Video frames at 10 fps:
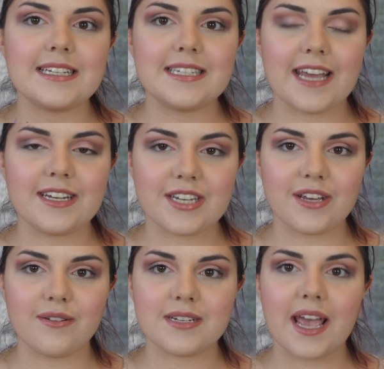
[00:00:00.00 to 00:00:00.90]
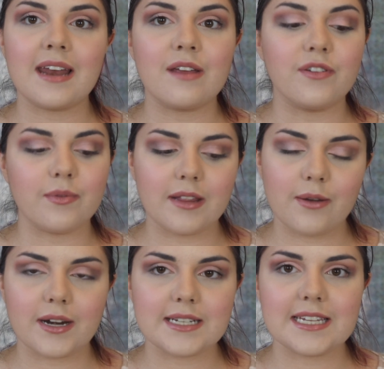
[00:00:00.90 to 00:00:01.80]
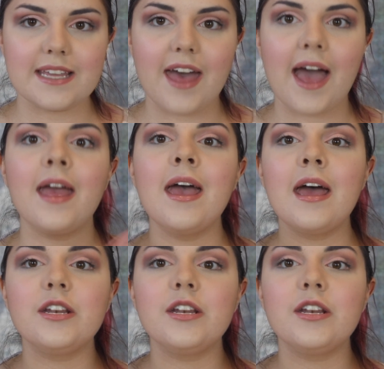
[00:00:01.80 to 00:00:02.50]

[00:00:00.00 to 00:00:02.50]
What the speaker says: stay tuned, and if you really want to see that,